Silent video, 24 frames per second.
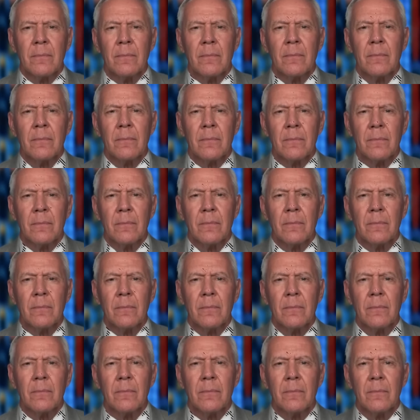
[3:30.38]

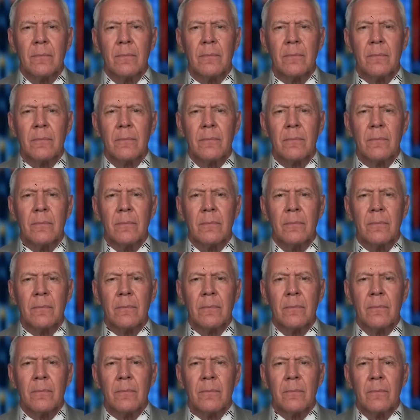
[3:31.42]

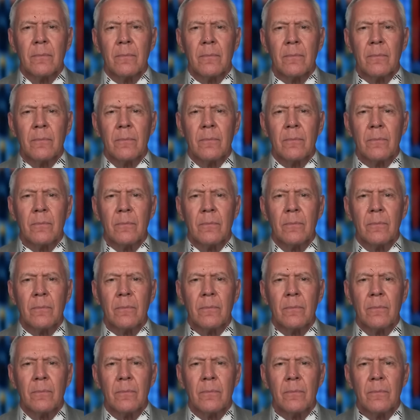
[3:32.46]

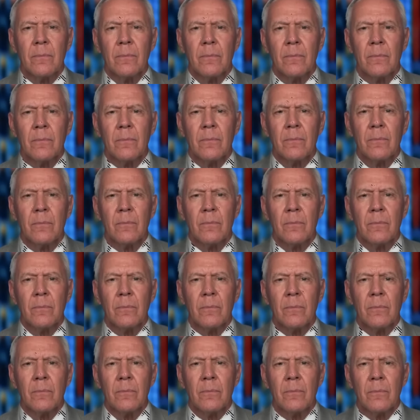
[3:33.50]

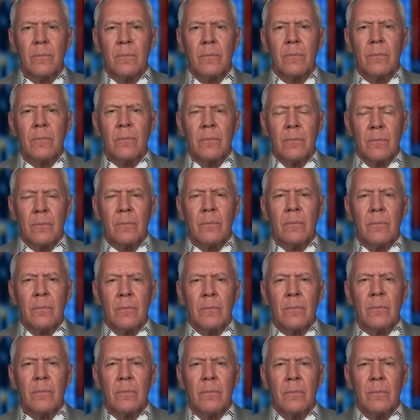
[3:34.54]

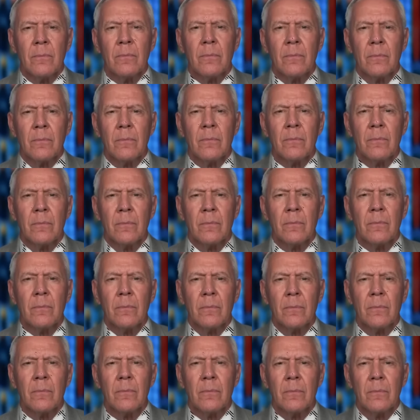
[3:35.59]

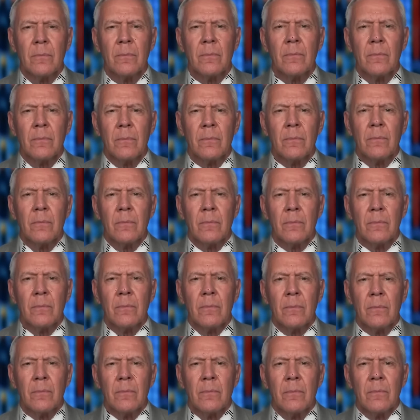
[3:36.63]

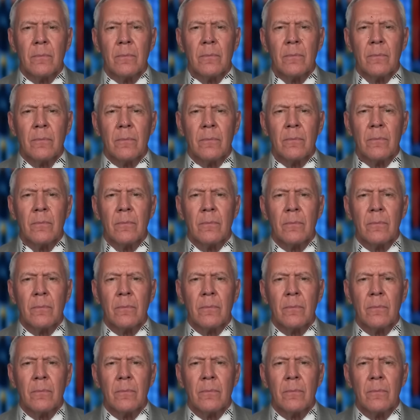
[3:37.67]
No words are spoken by the person on screen.